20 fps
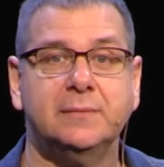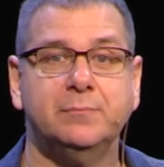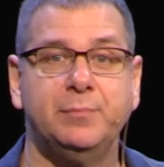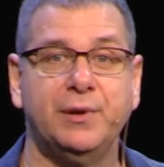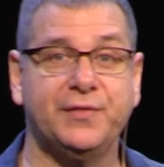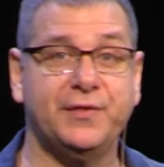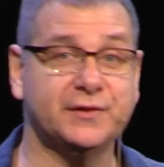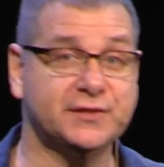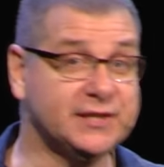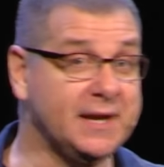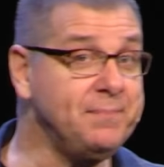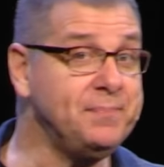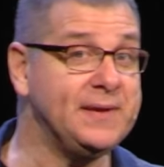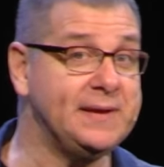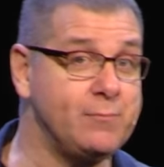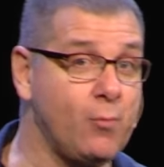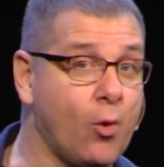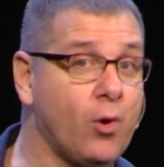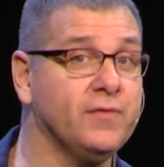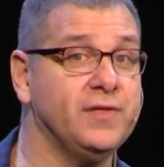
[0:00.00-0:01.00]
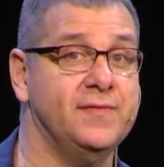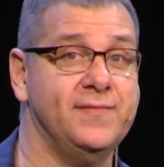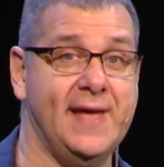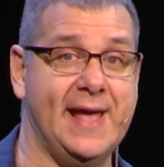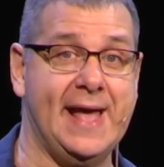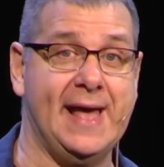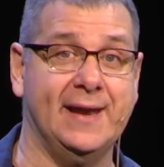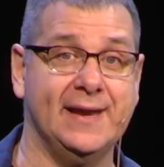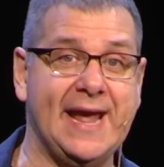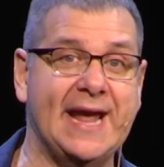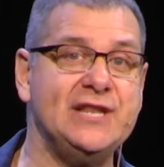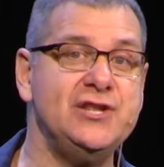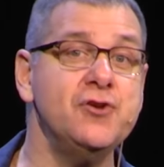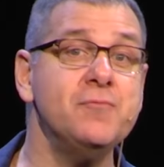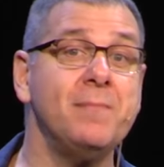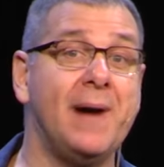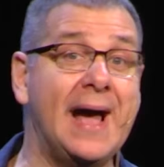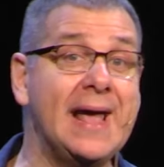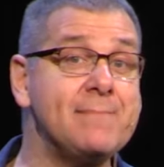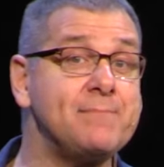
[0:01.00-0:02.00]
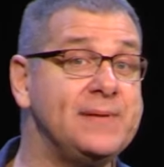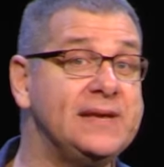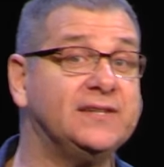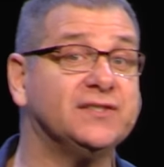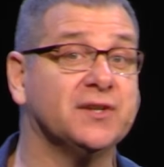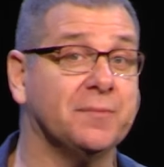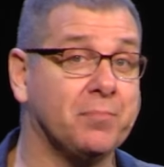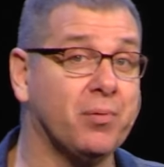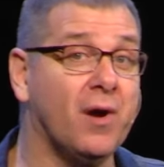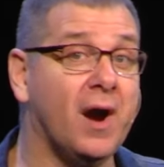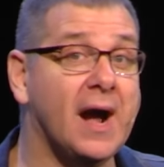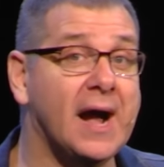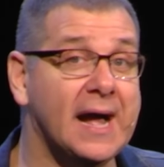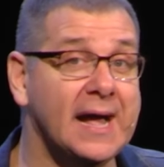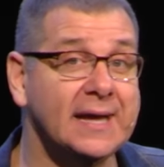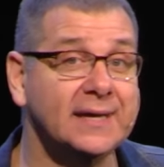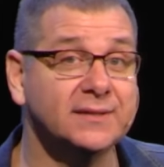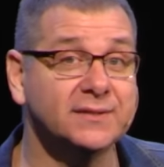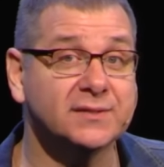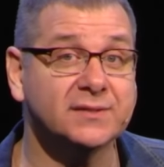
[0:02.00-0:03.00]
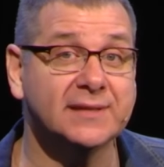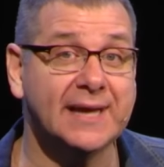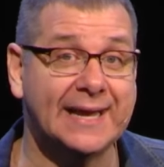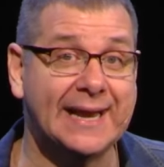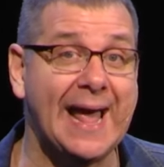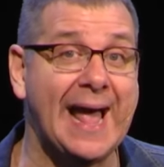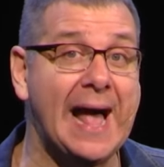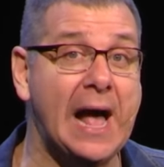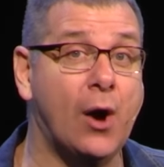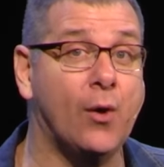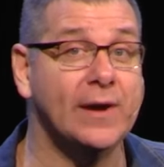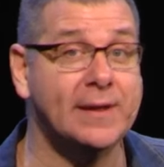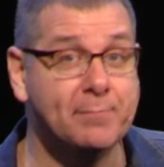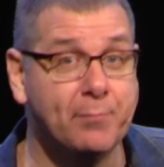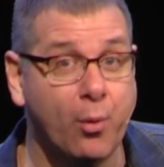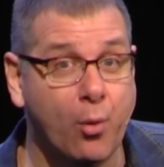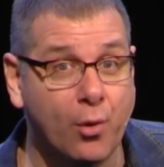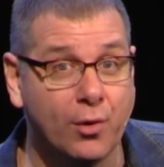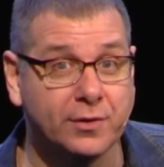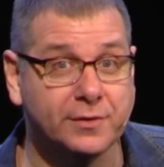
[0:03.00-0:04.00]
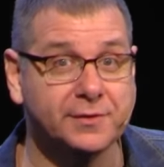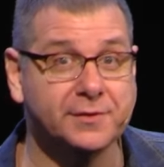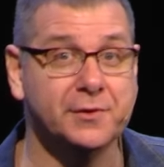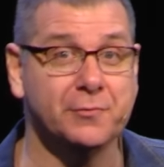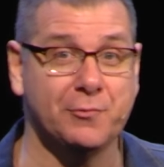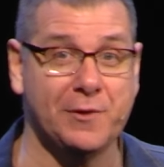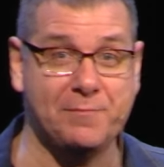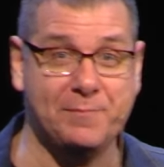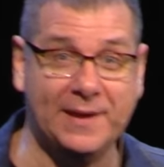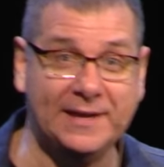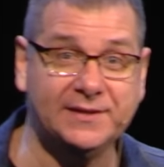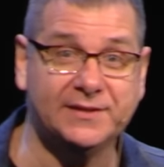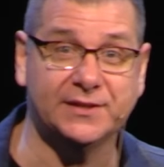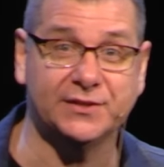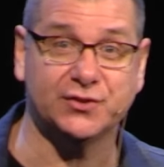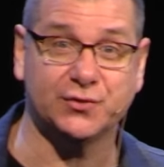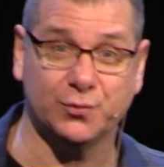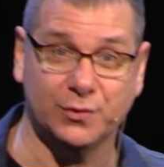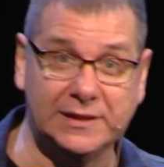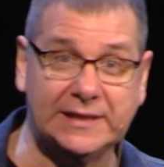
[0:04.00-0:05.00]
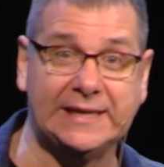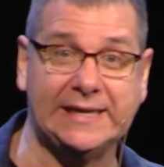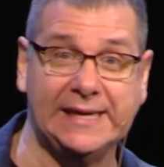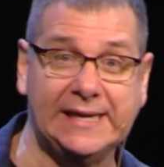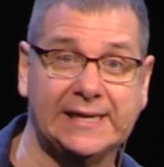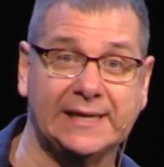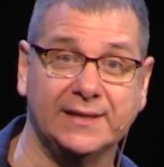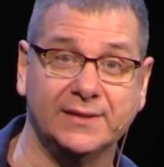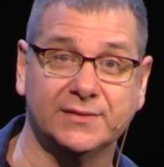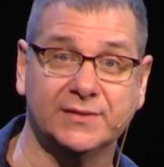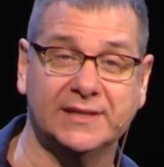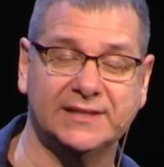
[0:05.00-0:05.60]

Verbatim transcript: But there's something more than that. And you might be surprised at how important repentance really is.